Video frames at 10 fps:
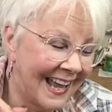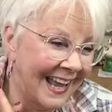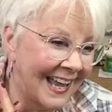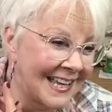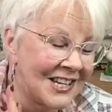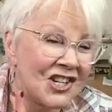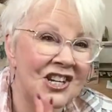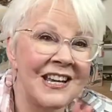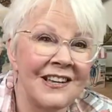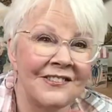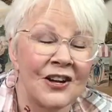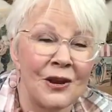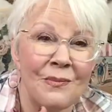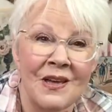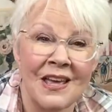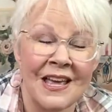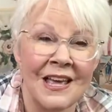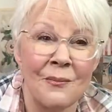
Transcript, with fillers: and she is going to be